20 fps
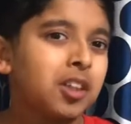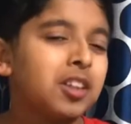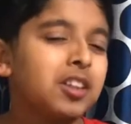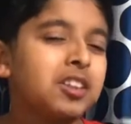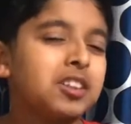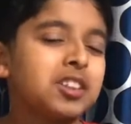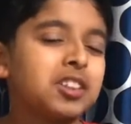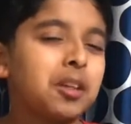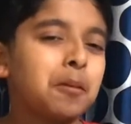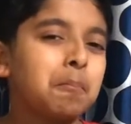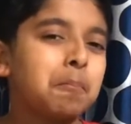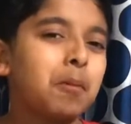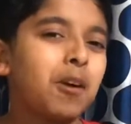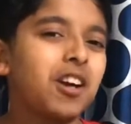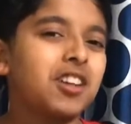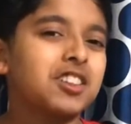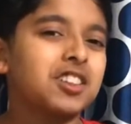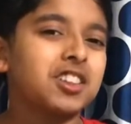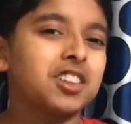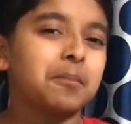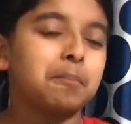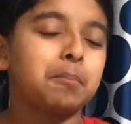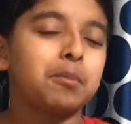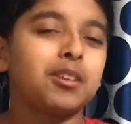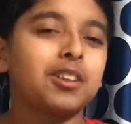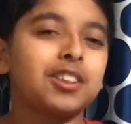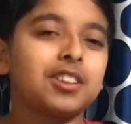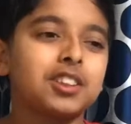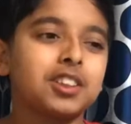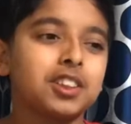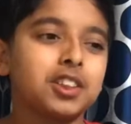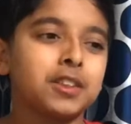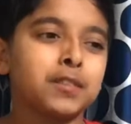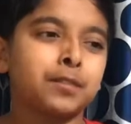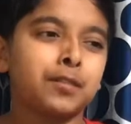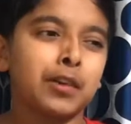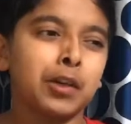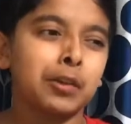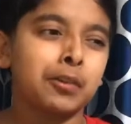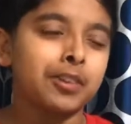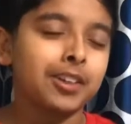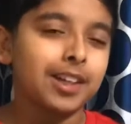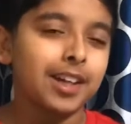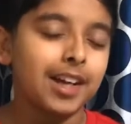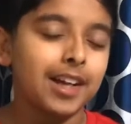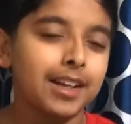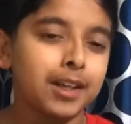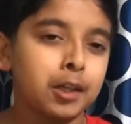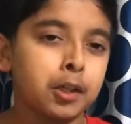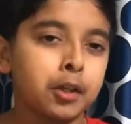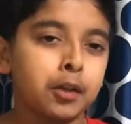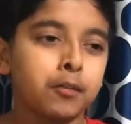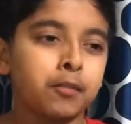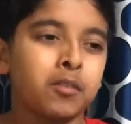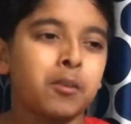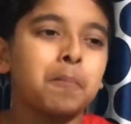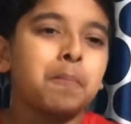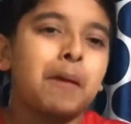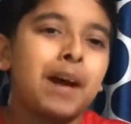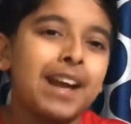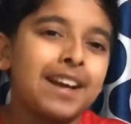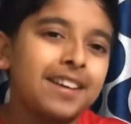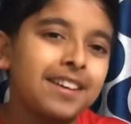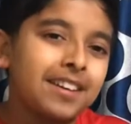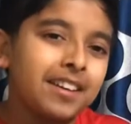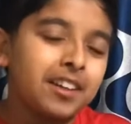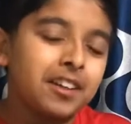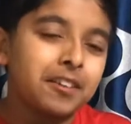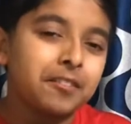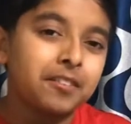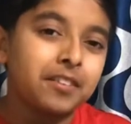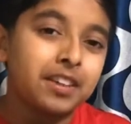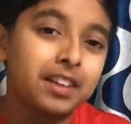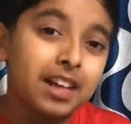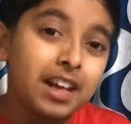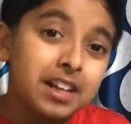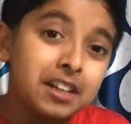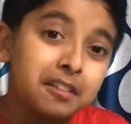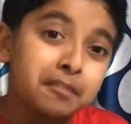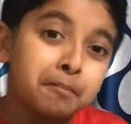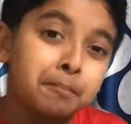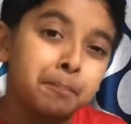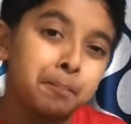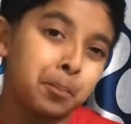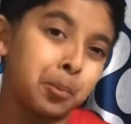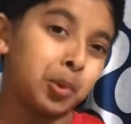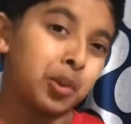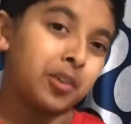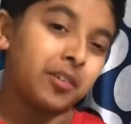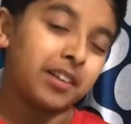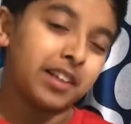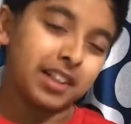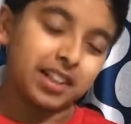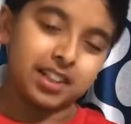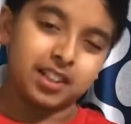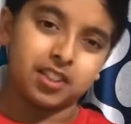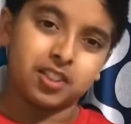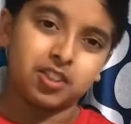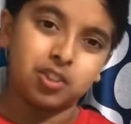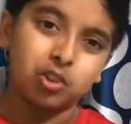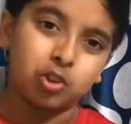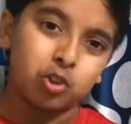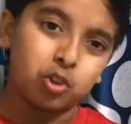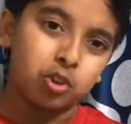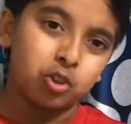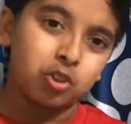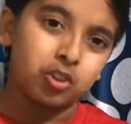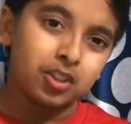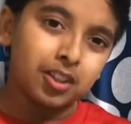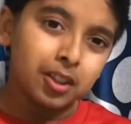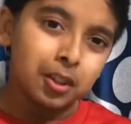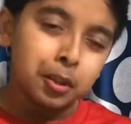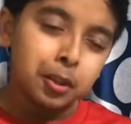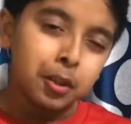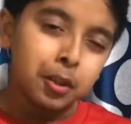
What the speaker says: Some parts of the book just felt kind of repetitive and kind of boring and dull.